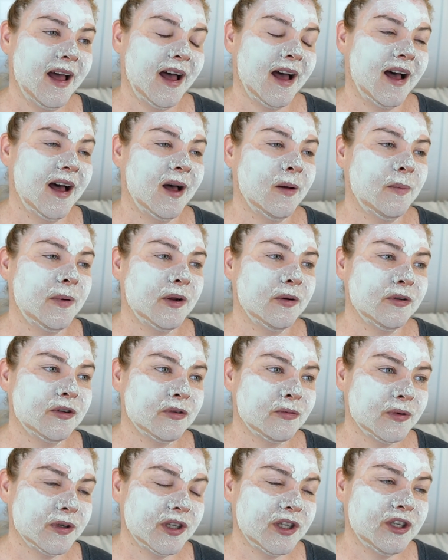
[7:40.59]
Uh, but it was
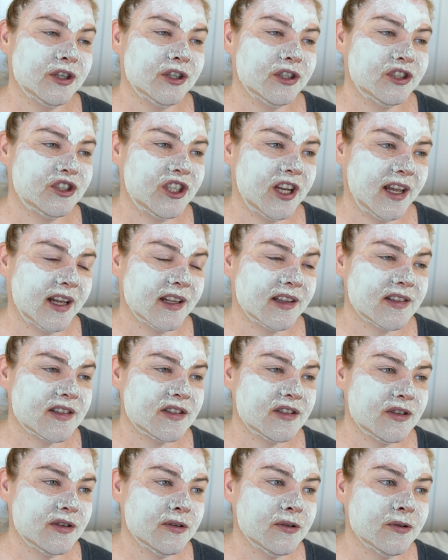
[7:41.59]
a really good
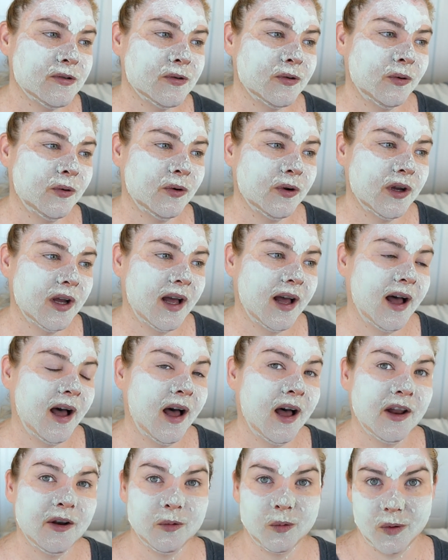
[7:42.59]
chance to
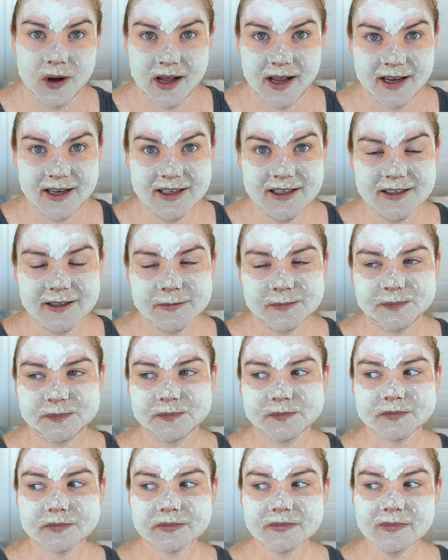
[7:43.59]
unwind.
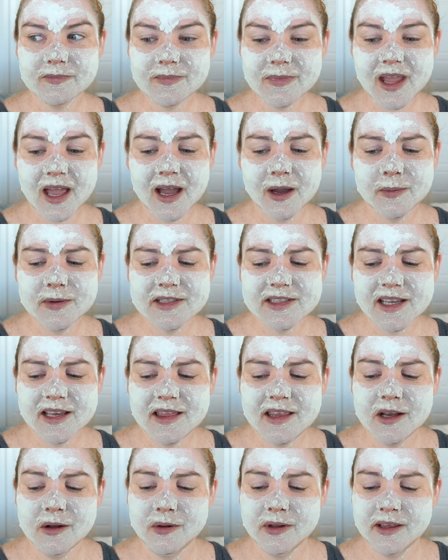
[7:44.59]
I would
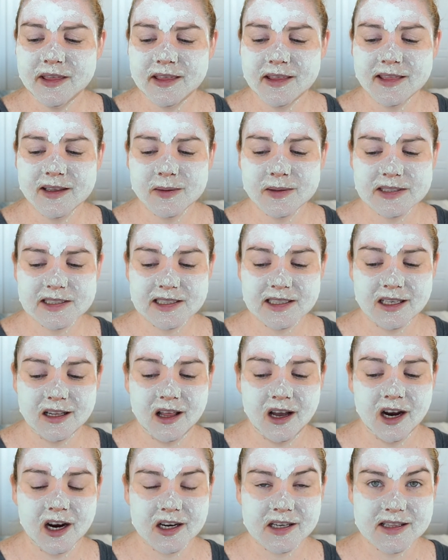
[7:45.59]
say the only thing that was a little
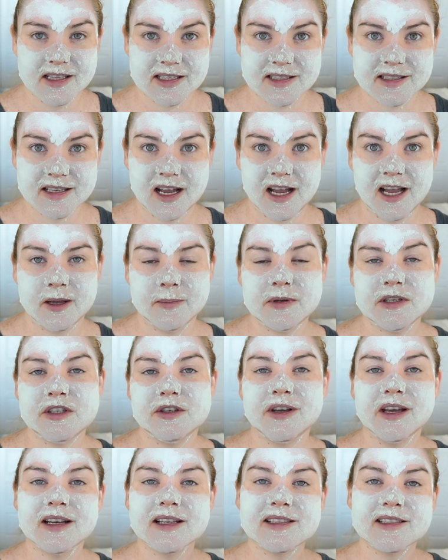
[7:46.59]
hard this time is
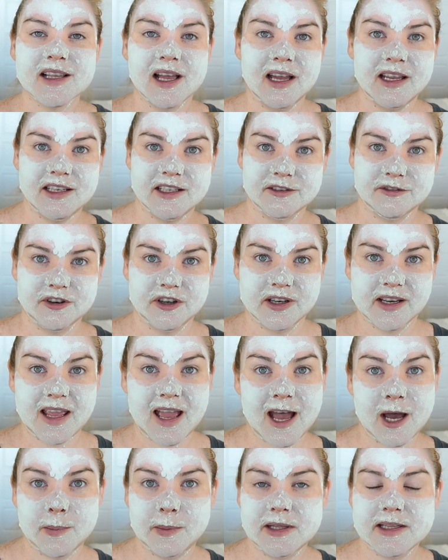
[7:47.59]
you get assigned different
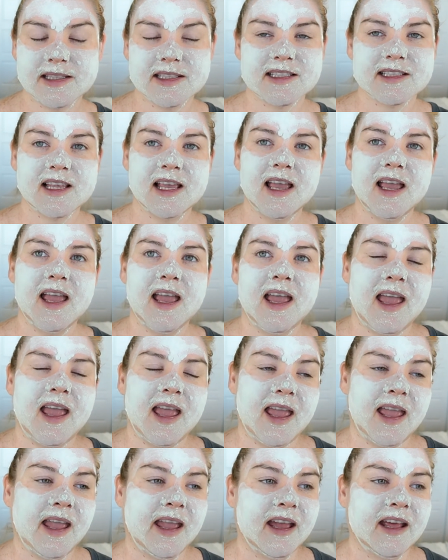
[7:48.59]
cabins.
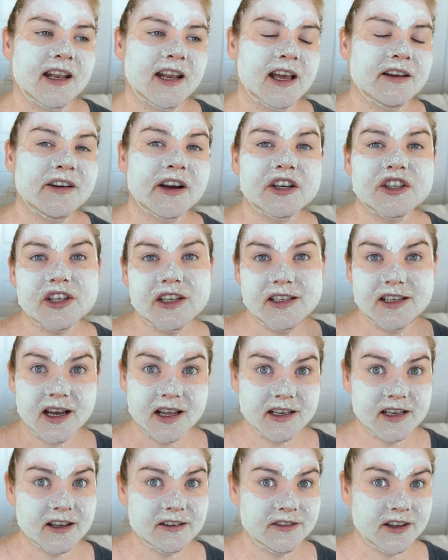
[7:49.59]
And I've actually
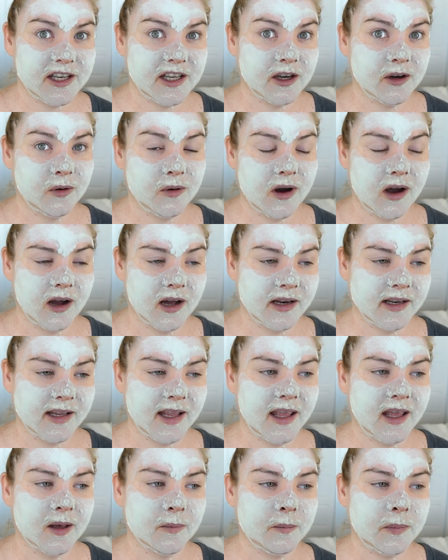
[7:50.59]
done a video on
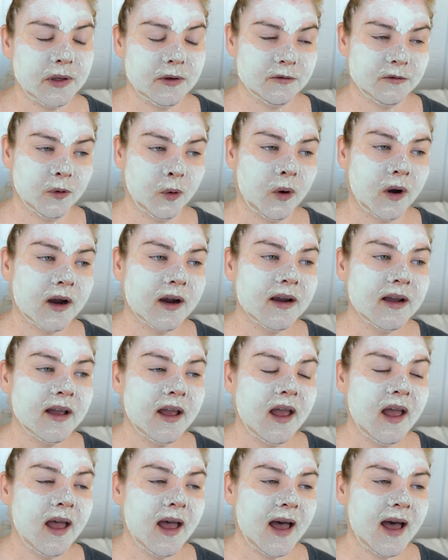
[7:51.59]
camp before.
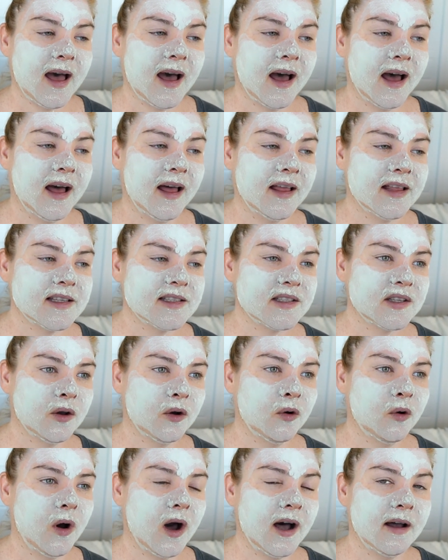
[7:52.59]
Uh,
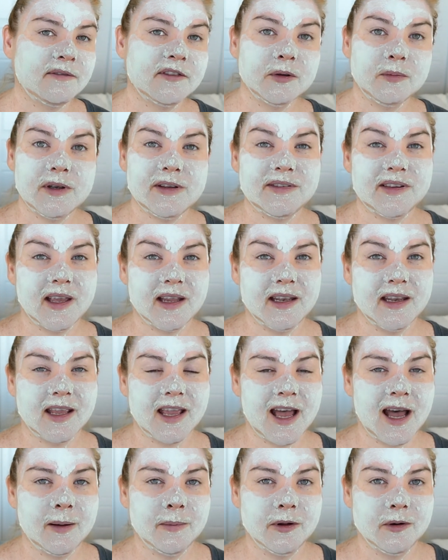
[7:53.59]
so often we've stayed in a
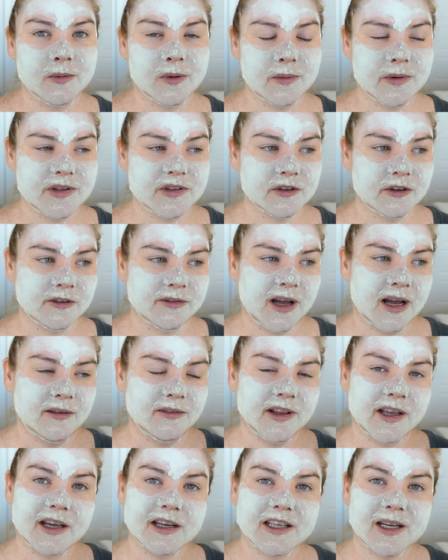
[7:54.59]
cabin where we sort of
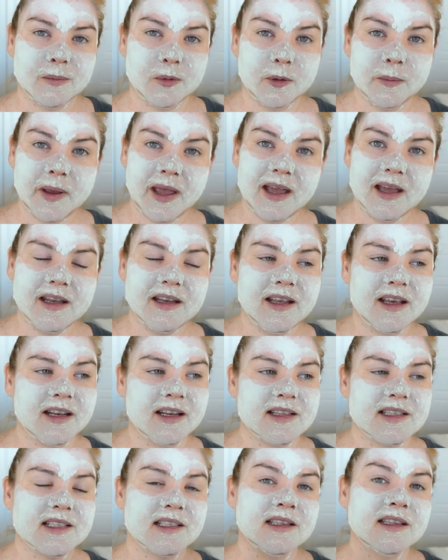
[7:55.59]
have like a double bed
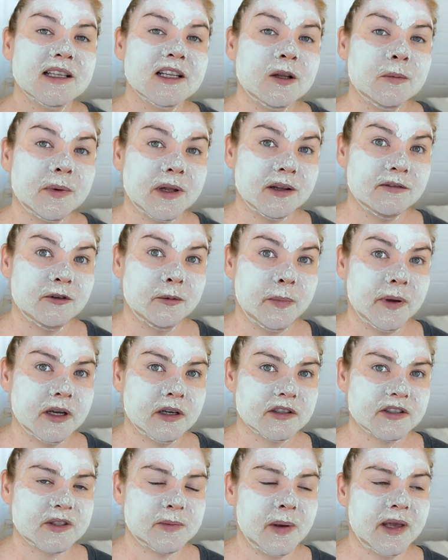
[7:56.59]
and it's a little bit of a
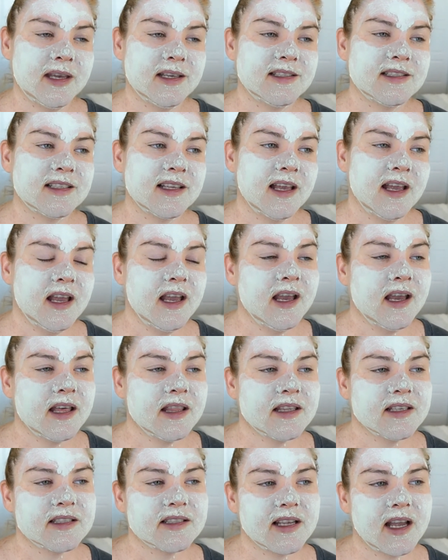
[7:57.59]
bigger space.
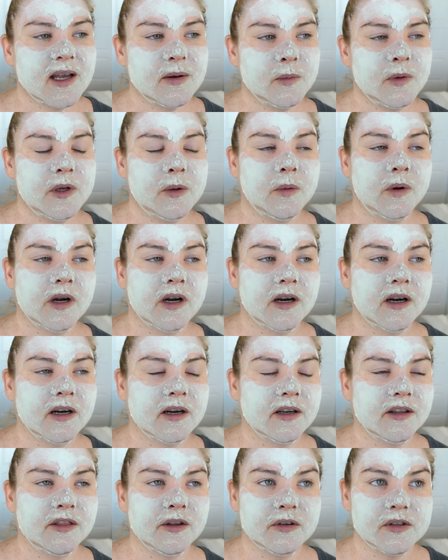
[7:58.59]
This time we
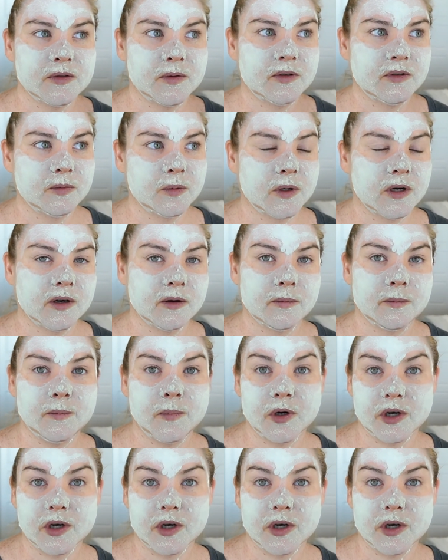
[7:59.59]
were, those ones were